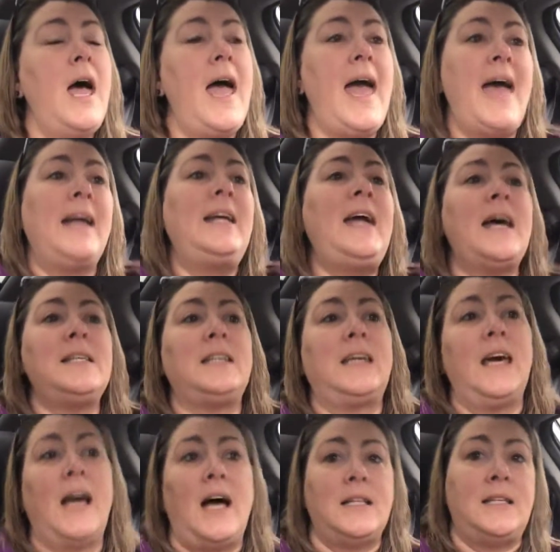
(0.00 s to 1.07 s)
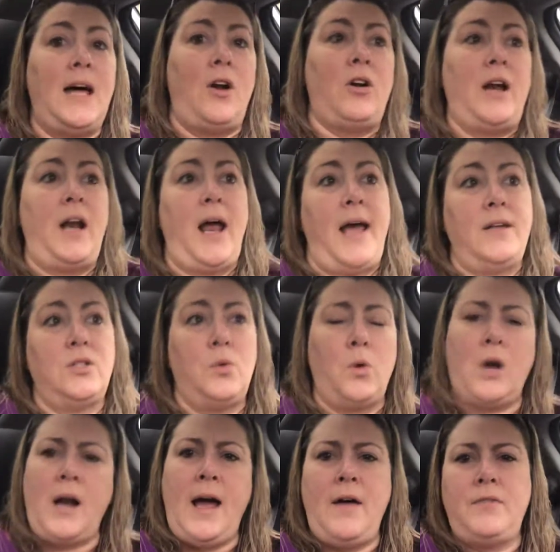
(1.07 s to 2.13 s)
And he has a gig on Saturday night, so we're
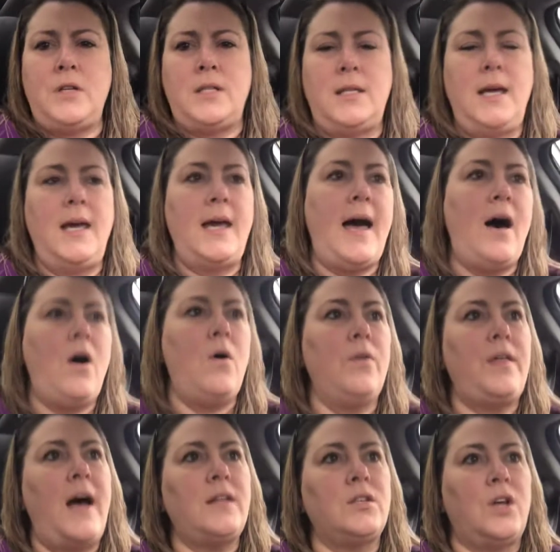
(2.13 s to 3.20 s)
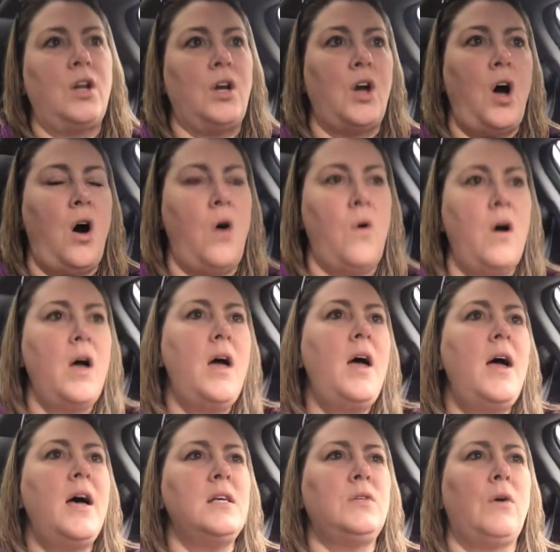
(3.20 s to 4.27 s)
going to have to see how that's going to go
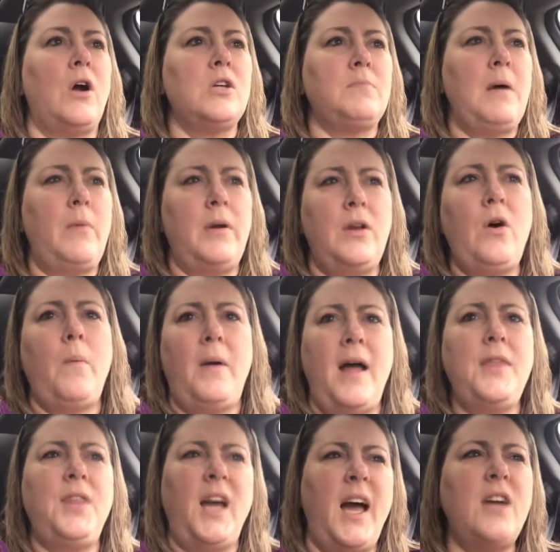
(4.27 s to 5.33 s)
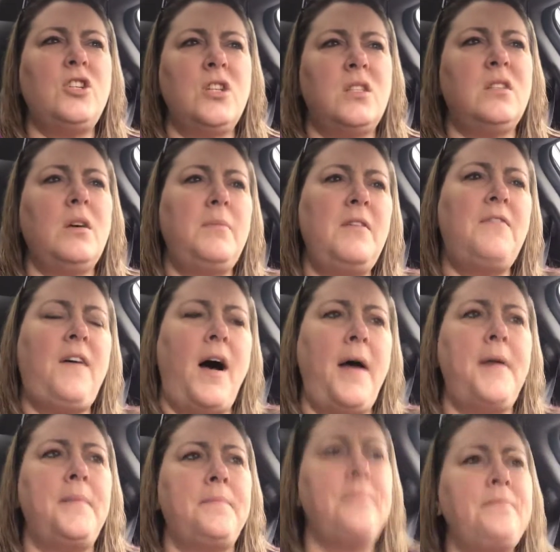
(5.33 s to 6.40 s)
as far as my window. But I think I should still be
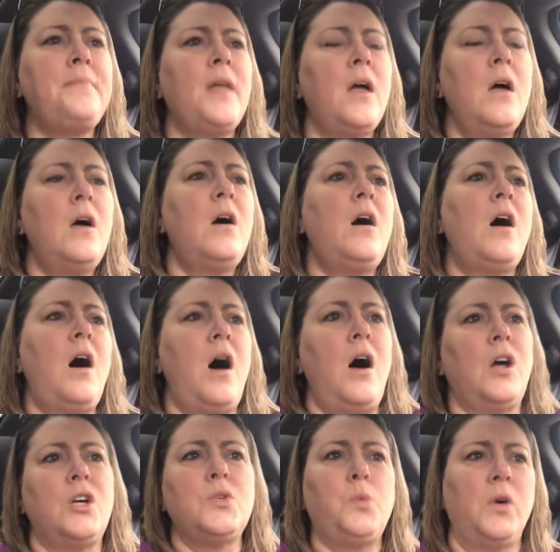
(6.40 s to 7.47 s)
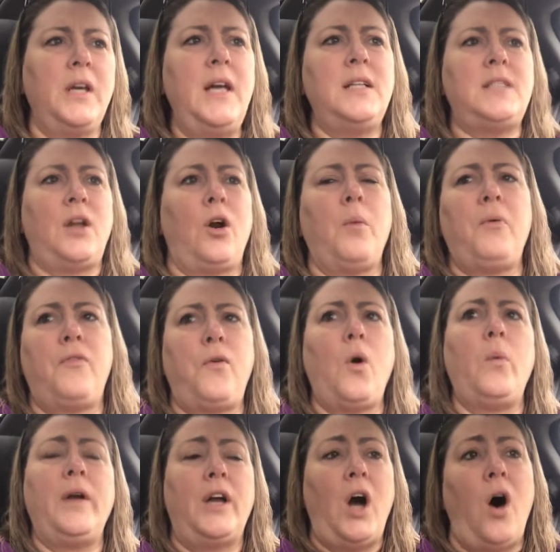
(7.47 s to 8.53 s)
fine, because we'll eat dinner before
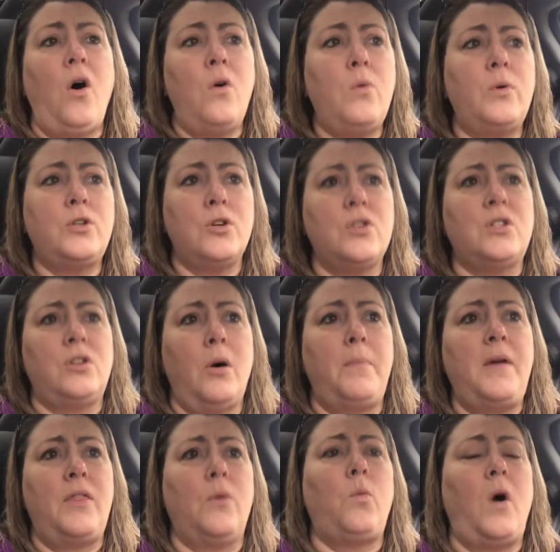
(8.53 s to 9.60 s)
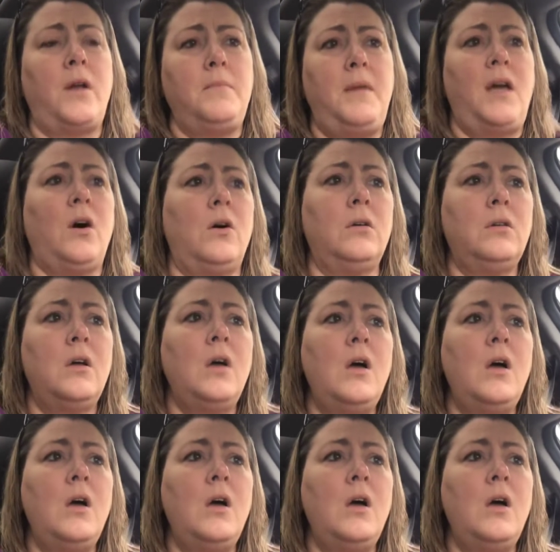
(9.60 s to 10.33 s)
we go, which will still be the one meal.